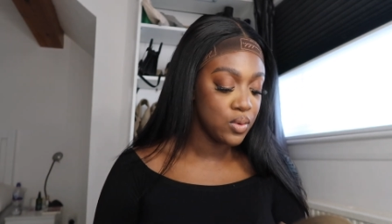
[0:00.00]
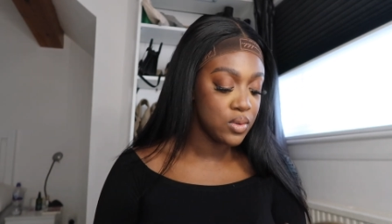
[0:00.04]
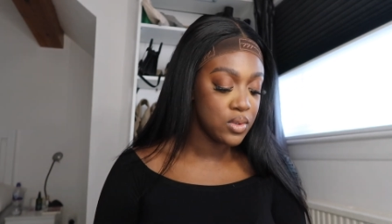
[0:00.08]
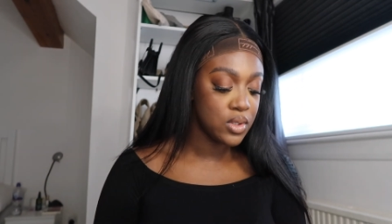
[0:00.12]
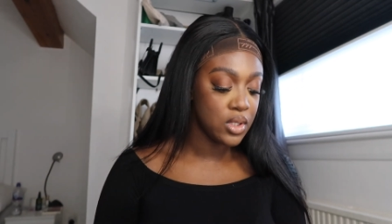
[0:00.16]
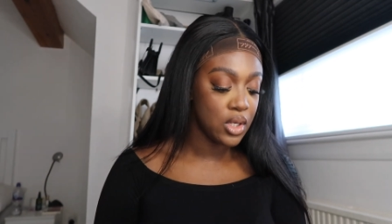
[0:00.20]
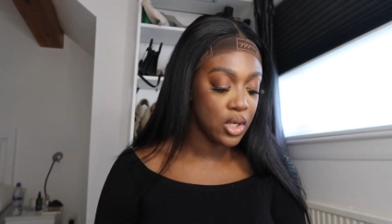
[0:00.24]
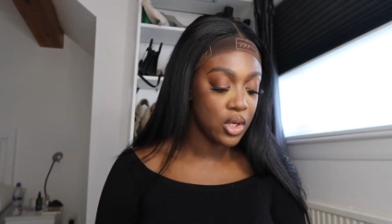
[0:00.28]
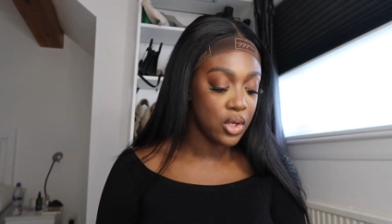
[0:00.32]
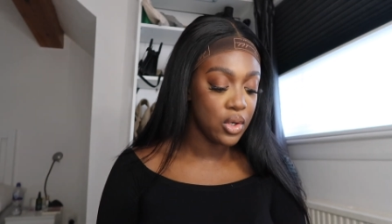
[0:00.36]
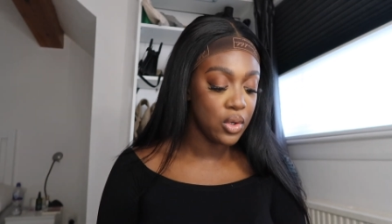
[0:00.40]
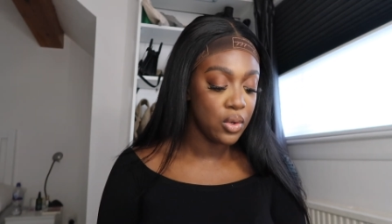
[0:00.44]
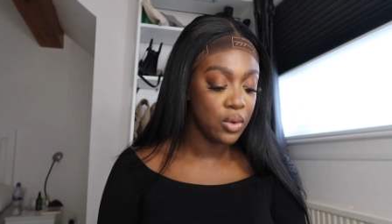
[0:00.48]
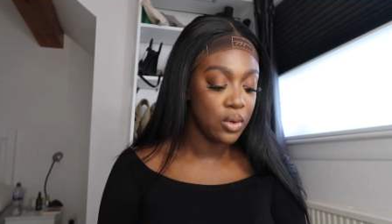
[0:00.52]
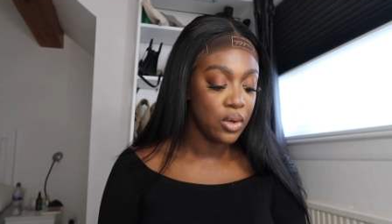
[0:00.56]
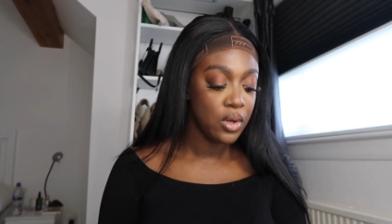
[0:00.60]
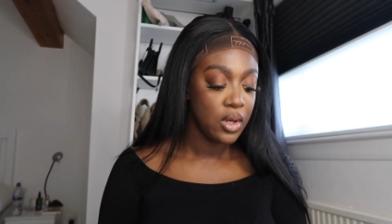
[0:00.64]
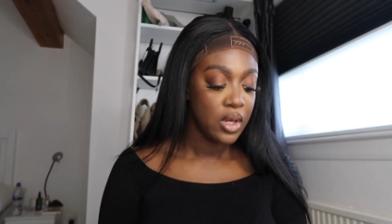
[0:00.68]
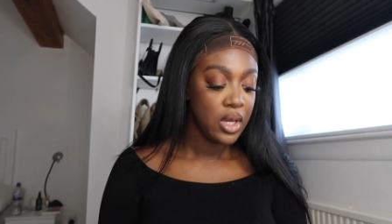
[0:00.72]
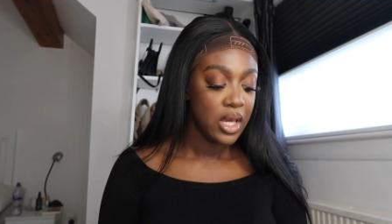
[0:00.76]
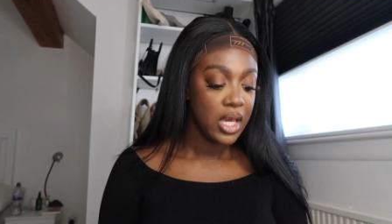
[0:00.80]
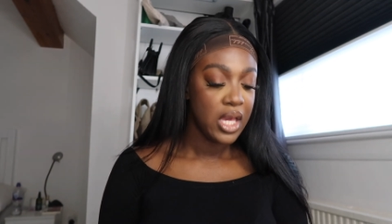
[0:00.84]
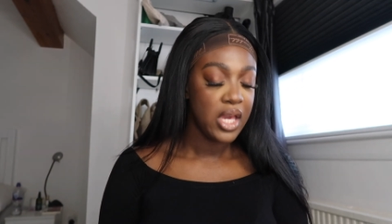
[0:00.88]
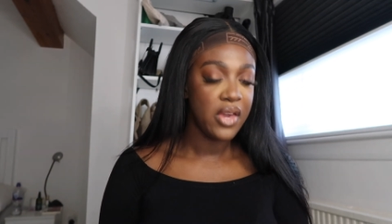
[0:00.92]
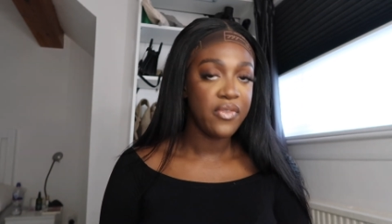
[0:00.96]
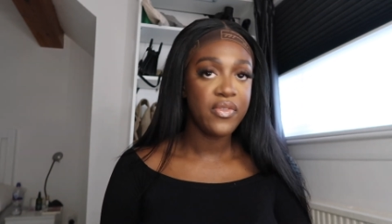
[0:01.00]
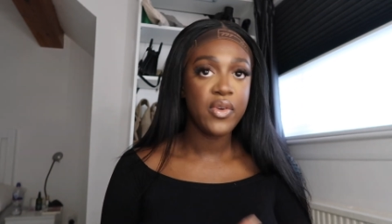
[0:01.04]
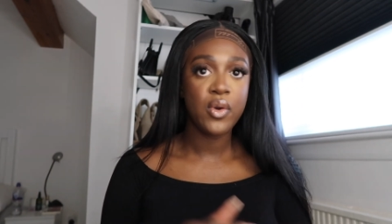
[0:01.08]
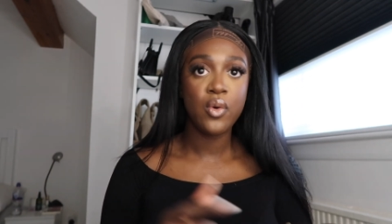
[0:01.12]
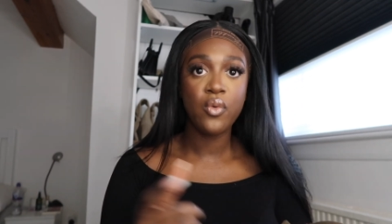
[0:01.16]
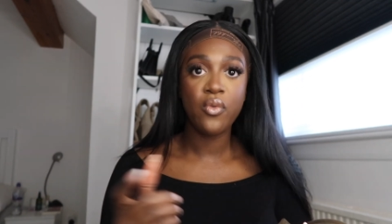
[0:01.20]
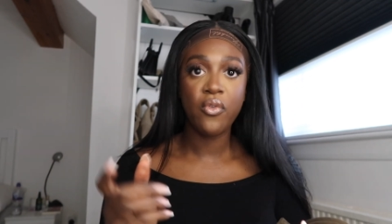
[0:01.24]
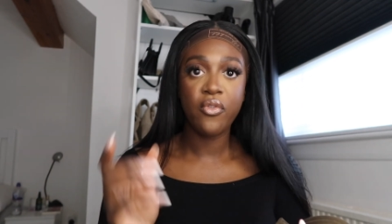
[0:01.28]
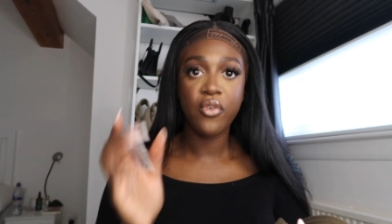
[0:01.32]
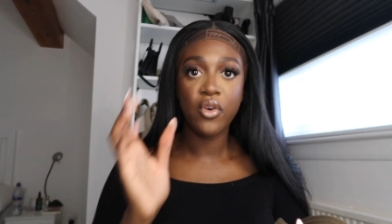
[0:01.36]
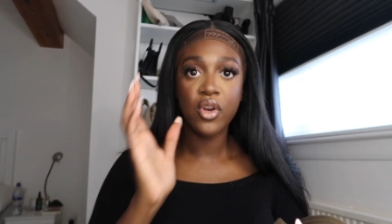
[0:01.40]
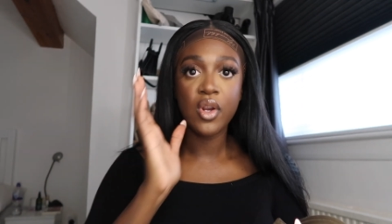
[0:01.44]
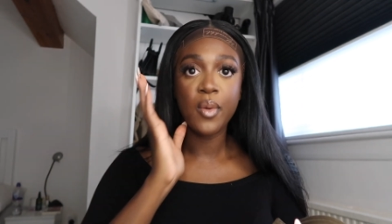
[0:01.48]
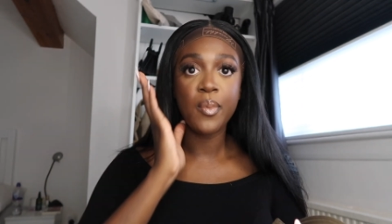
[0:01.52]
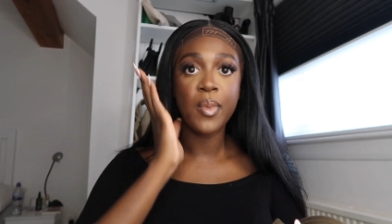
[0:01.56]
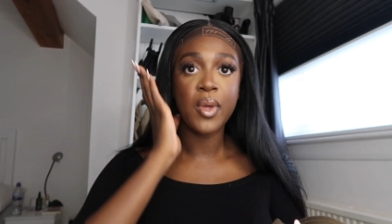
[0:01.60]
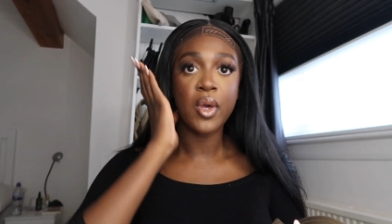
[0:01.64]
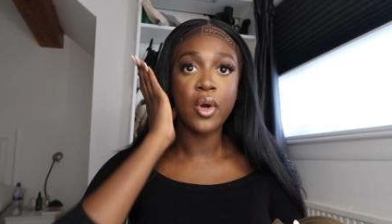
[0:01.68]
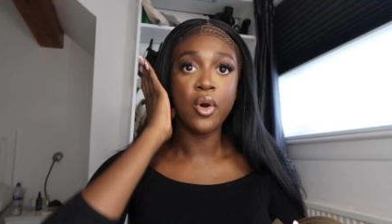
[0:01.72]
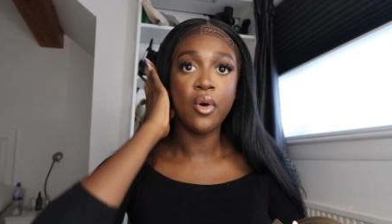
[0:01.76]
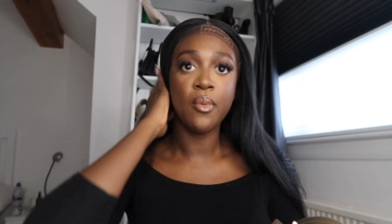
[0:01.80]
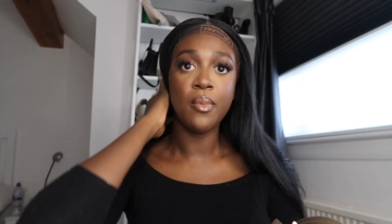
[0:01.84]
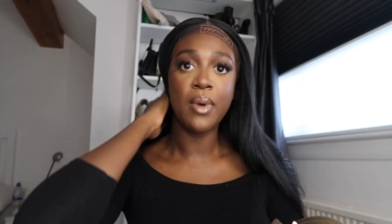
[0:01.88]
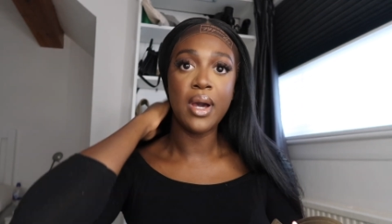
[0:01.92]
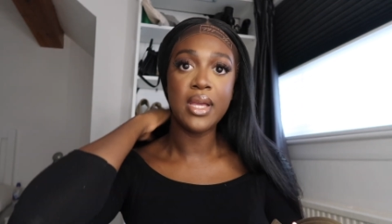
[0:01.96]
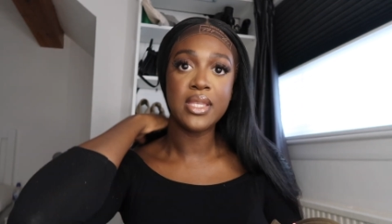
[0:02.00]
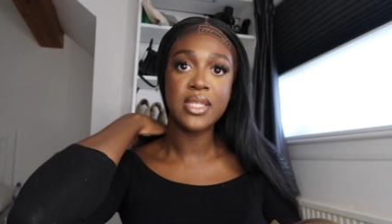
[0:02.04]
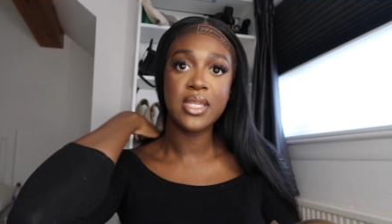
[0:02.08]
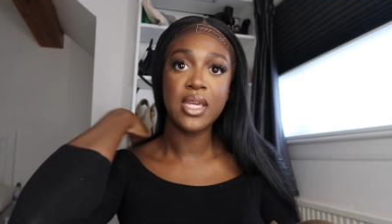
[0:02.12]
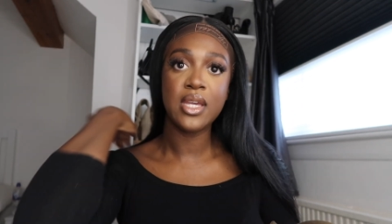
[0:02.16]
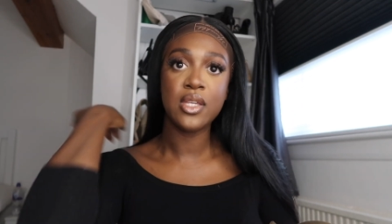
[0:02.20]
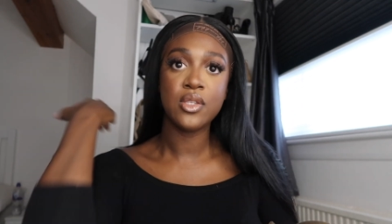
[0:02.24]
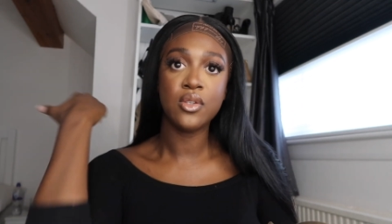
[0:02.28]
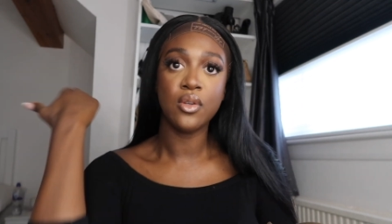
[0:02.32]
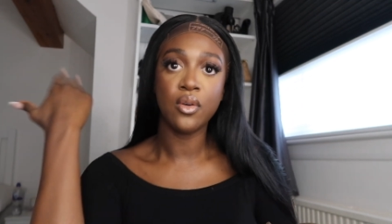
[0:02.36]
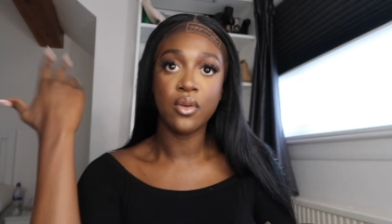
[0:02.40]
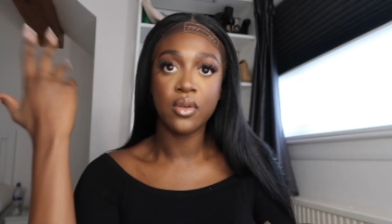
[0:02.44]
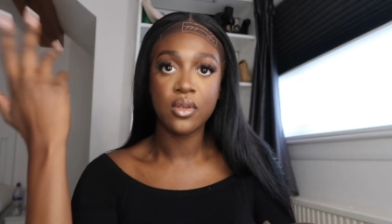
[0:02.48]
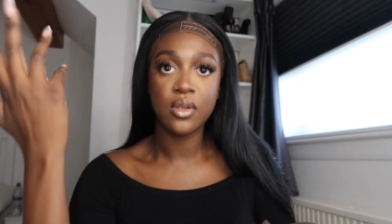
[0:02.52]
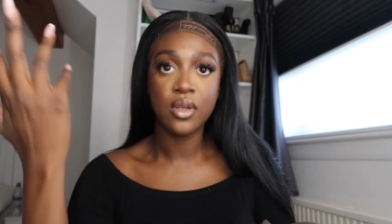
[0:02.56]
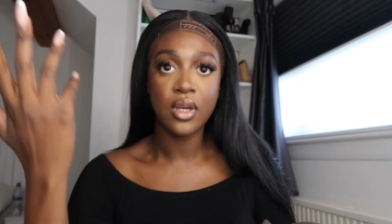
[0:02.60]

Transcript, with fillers: So if you follow me on my TikTok,